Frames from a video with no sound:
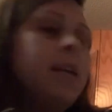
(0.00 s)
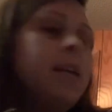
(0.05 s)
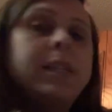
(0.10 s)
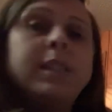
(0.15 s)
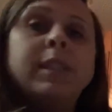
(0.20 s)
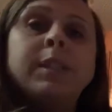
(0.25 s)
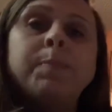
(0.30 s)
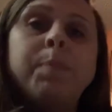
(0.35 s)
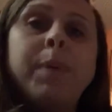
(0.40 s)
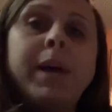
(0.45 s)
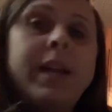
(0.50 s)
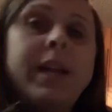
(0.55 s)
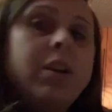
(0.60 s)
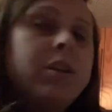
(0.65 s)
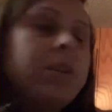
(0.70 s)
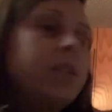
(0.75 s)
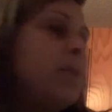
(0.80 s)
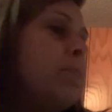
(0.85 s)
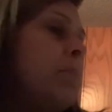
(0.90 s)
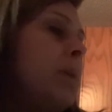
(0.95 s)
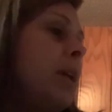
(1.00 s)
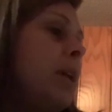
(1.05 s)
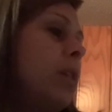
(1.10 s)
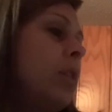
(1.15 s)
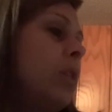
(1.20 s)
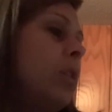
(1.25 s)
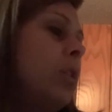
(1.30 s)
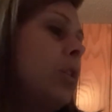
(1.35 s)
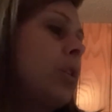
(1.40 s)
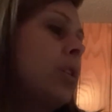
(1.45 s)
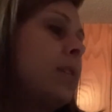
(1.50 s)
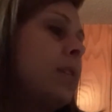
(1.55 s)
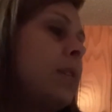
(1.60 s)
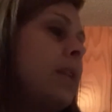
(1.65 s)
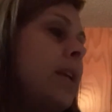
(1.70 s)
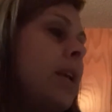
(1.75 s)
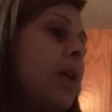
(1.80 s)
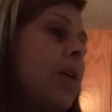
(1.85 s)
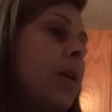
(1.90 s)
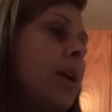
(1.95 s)
Spiders may look
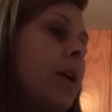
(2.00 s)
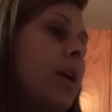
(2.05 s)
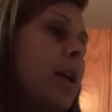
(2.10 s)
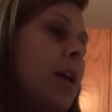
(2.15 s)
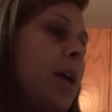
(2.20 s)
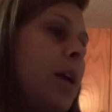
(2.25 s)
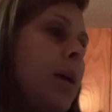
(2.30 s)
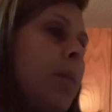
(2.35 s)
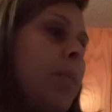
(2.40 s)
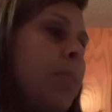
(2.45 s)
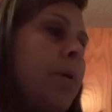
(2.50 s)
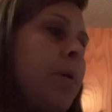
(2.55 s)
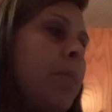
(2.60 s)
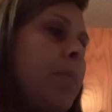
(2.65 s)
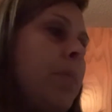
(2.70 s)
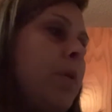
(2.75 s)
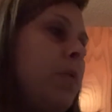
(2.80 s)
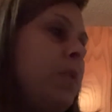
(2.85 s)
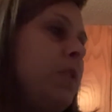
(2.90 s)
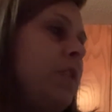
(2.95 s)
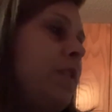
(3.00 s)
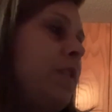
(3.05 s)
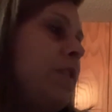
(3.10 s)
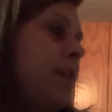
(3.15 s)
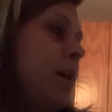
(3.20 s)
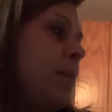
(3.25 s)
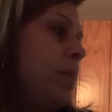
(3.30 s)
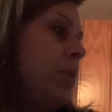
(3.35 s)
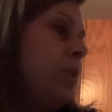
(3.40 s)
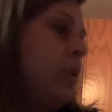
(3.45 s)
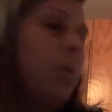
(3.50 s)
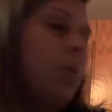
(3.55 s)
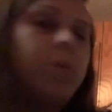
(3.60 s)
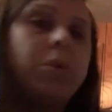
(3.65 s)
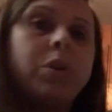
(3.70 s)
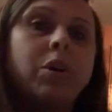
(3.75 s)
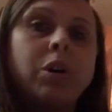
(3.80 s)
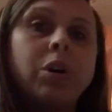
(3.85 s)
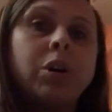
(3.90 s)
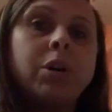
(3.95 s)
scary, but most of them
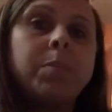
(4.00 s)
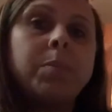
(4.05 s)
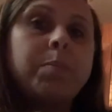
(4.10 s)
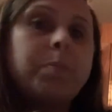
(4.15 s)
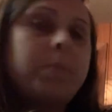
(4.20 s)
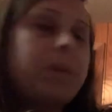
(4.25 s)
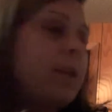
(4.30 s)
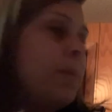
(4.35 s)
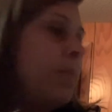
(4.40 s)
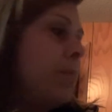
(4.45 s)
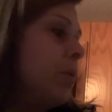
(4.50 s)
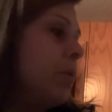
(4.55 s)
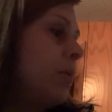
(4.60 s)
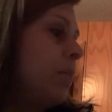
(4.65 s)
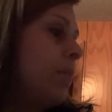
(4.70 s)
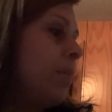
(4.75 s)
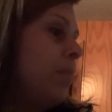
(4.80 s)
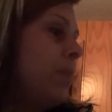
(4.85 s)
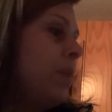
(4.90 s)
don't hurt people.